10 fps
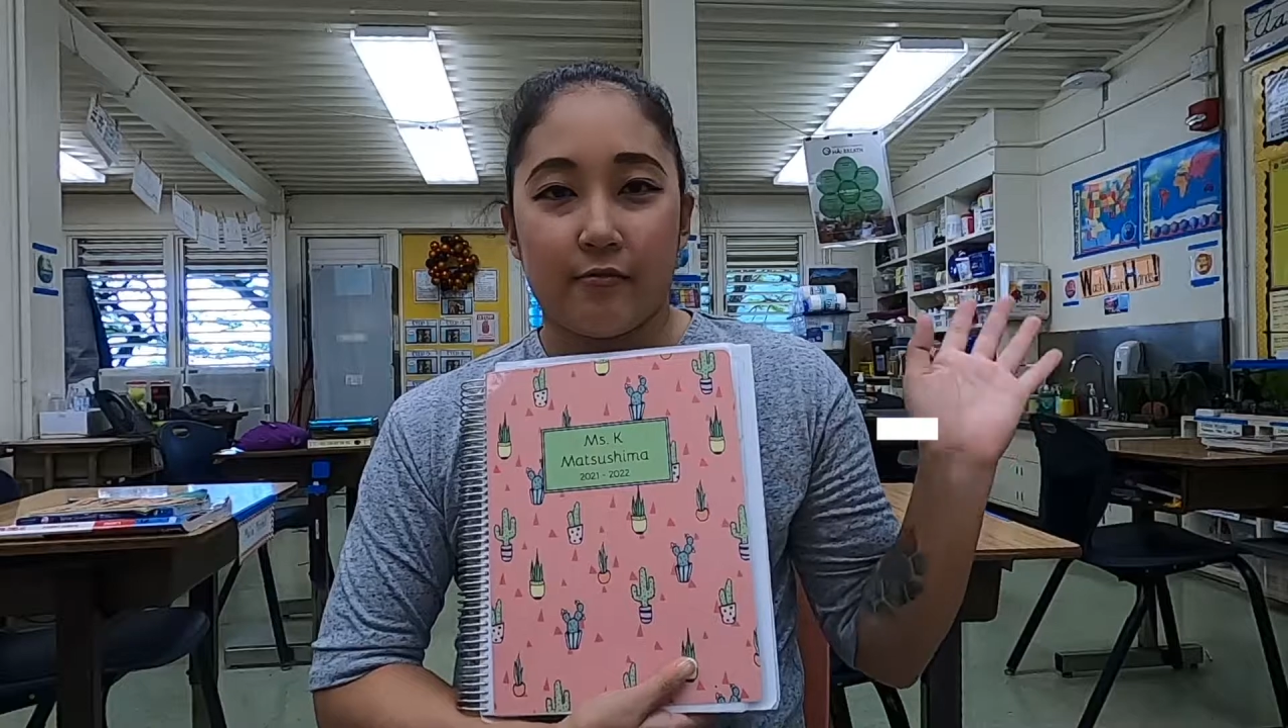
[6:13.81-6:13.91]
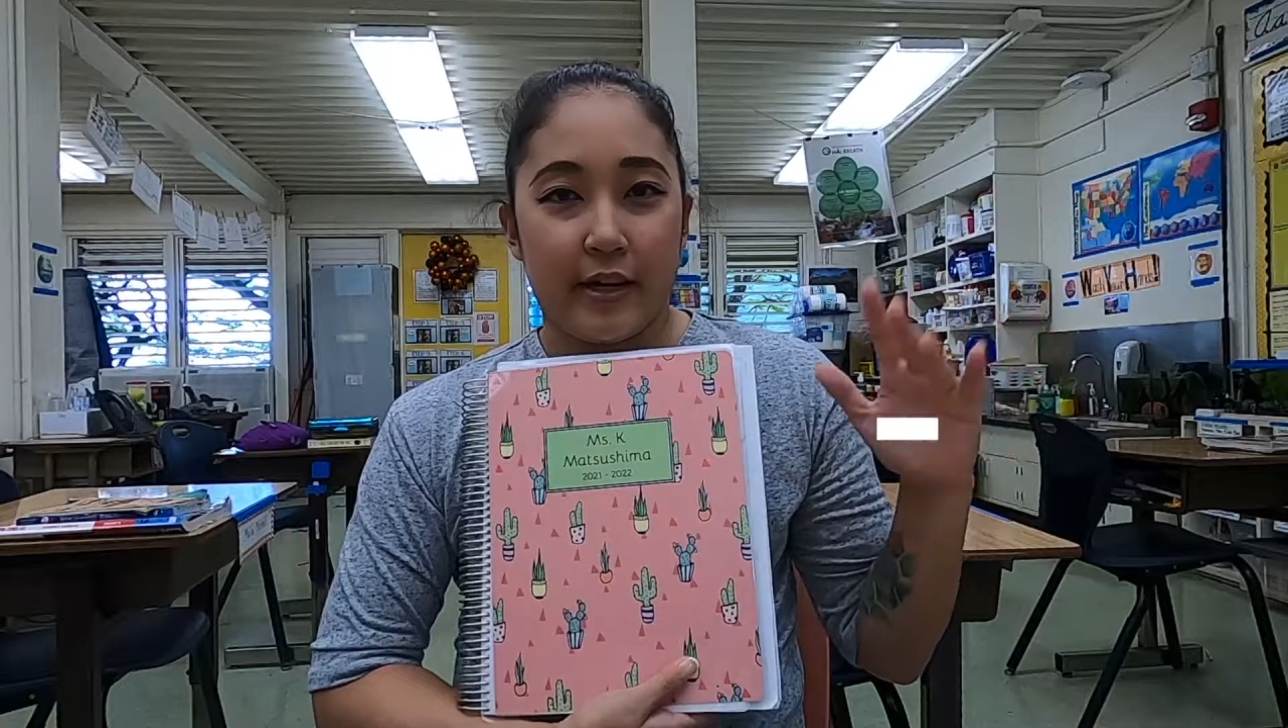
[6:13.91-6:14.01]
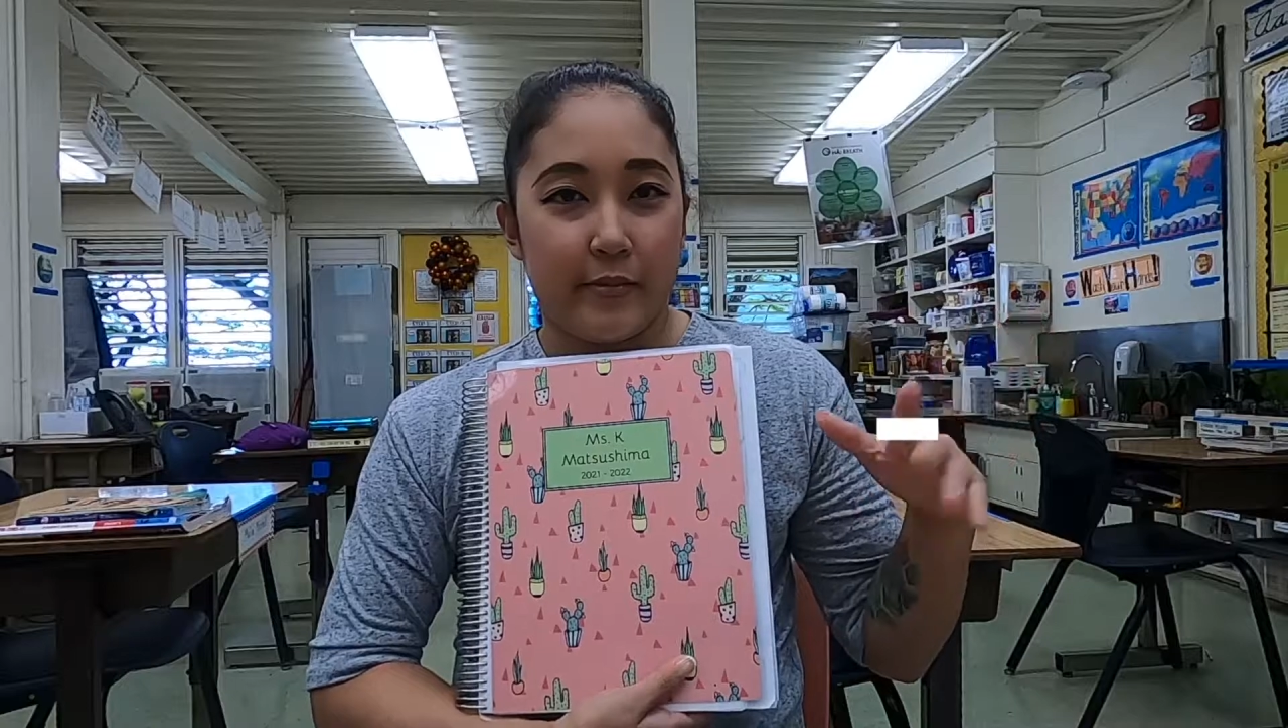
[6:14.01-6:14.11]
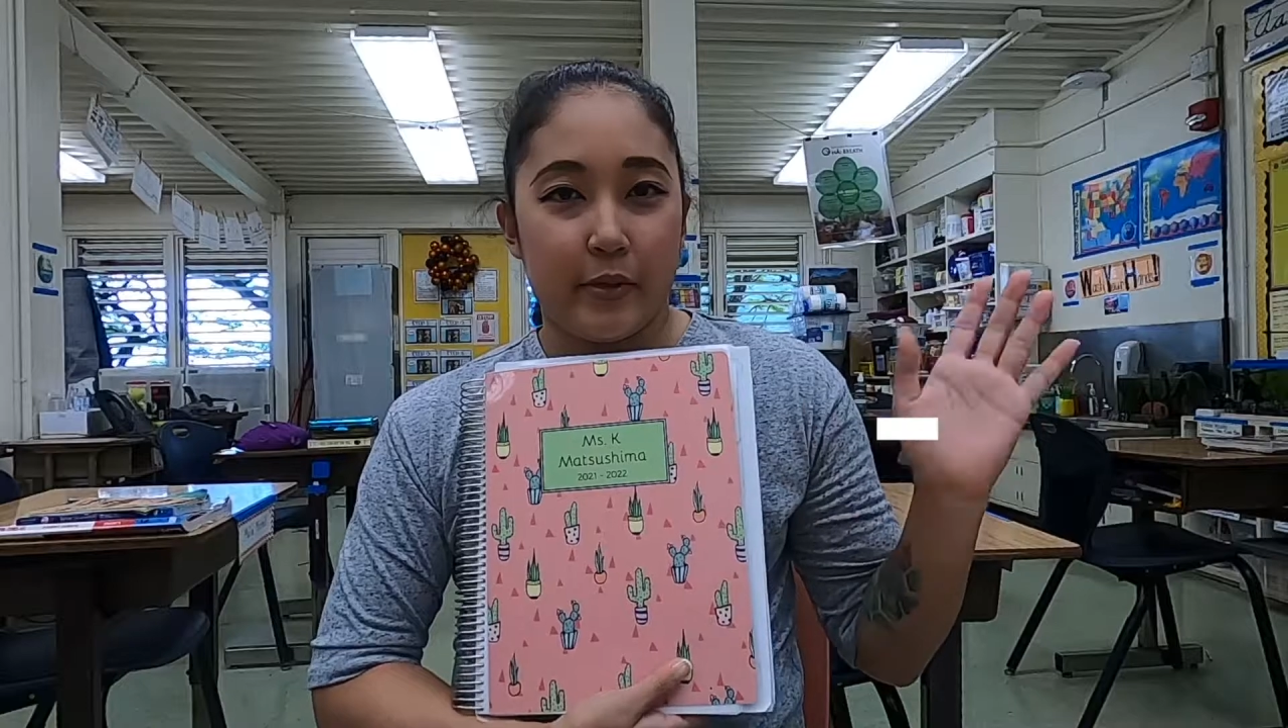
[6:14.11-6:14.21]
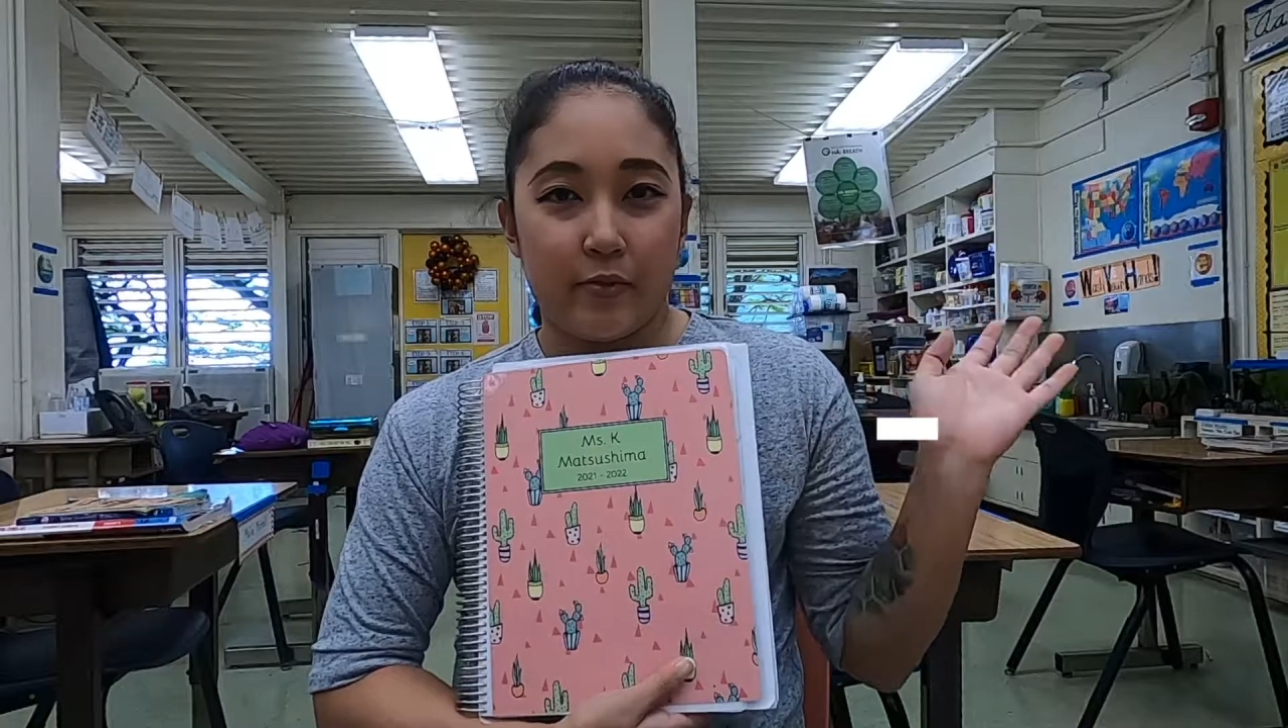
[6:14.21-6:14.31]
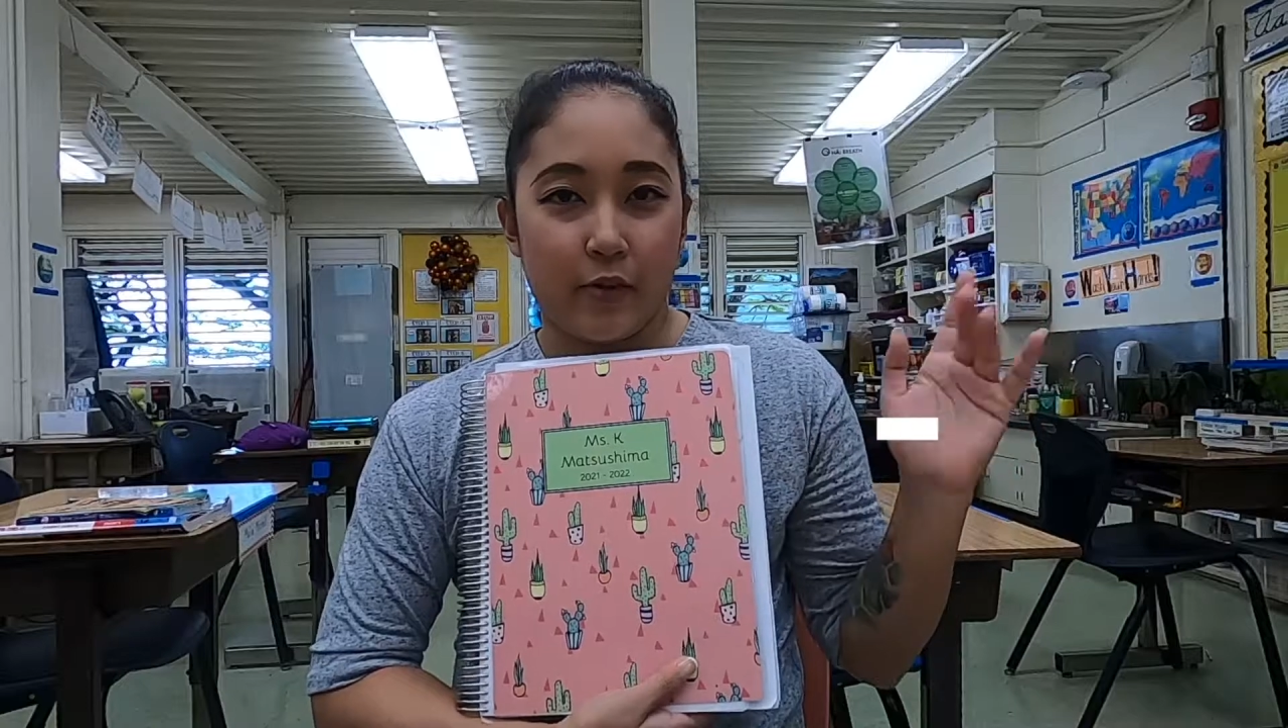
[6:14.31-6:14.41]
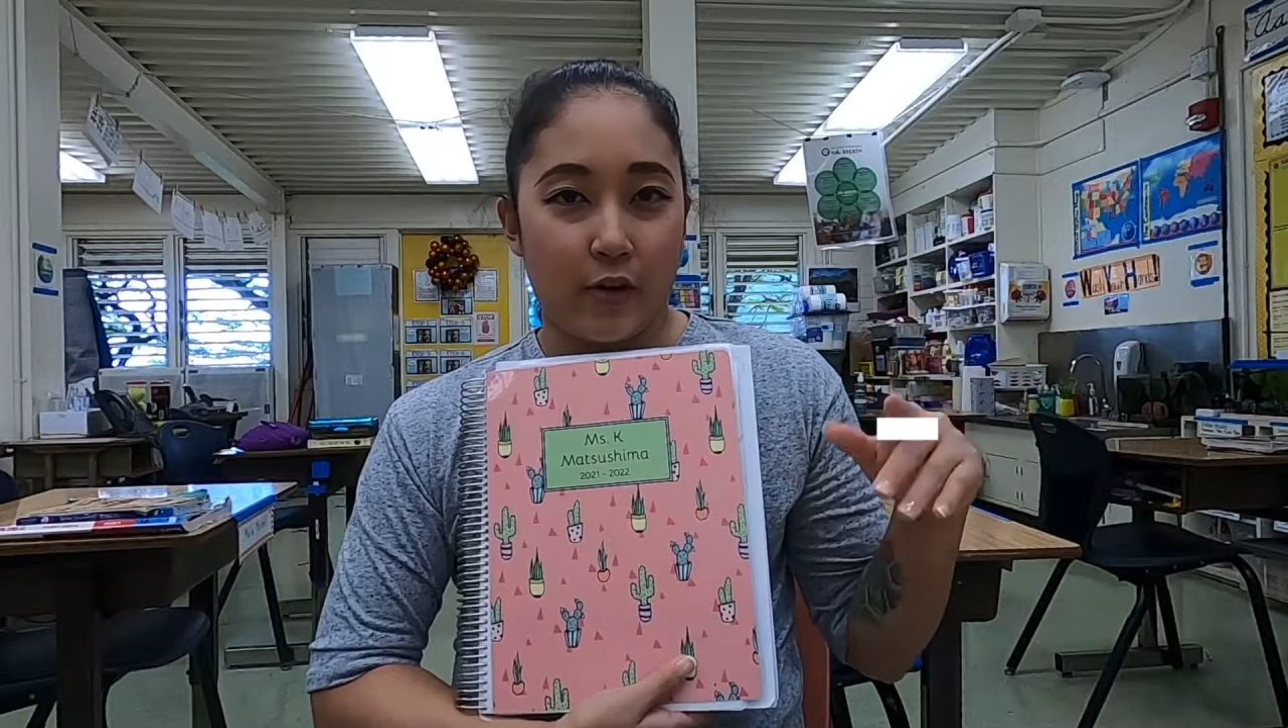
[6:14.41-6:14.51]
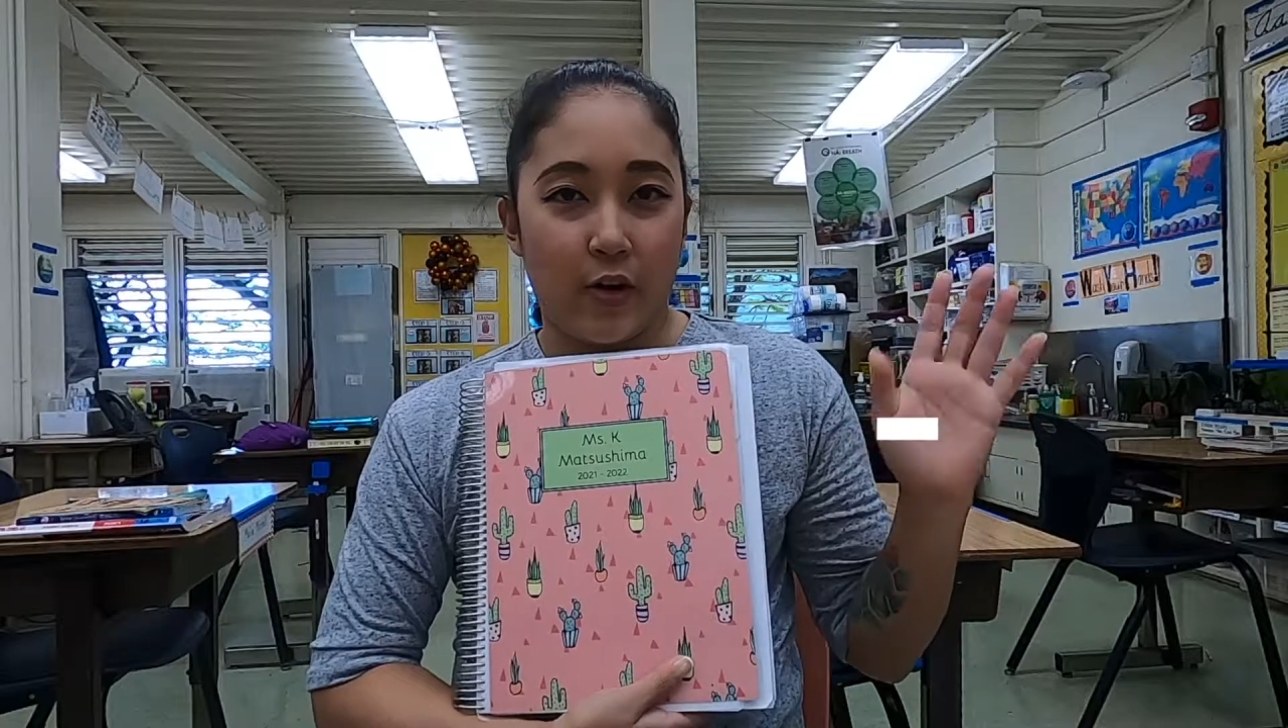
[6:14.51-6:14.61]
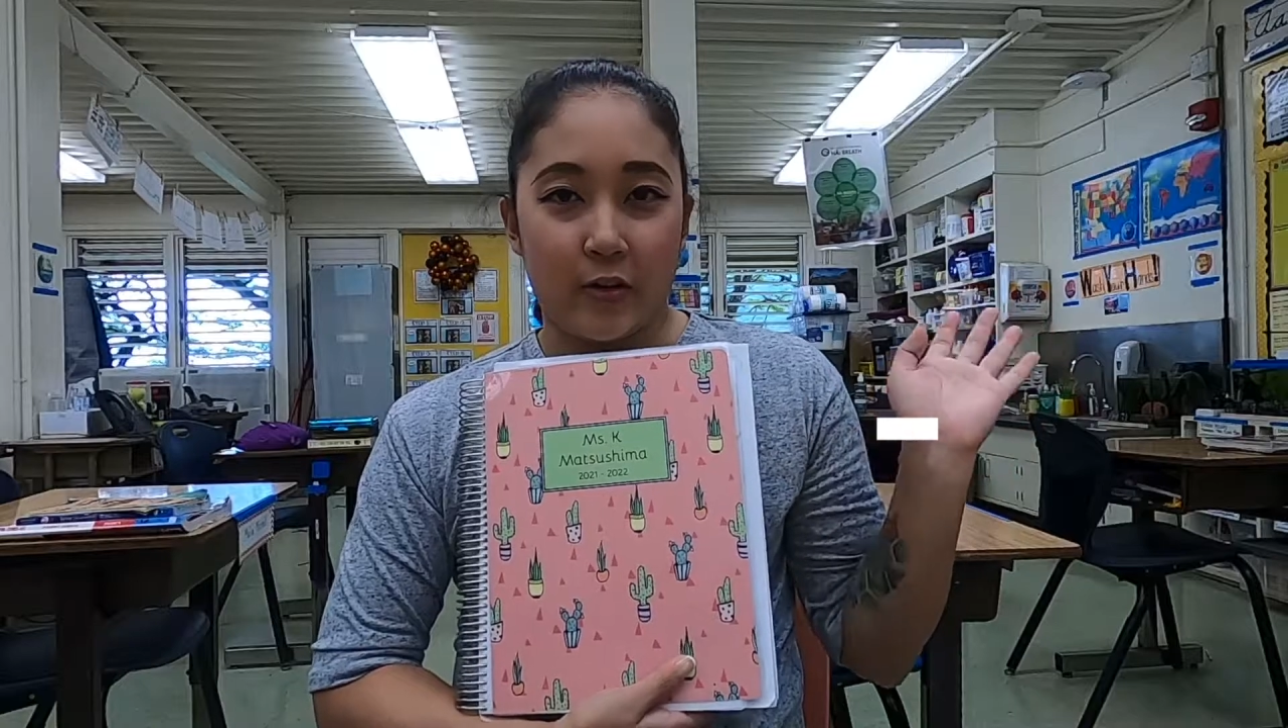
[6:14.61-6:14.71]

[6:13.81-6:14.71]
way before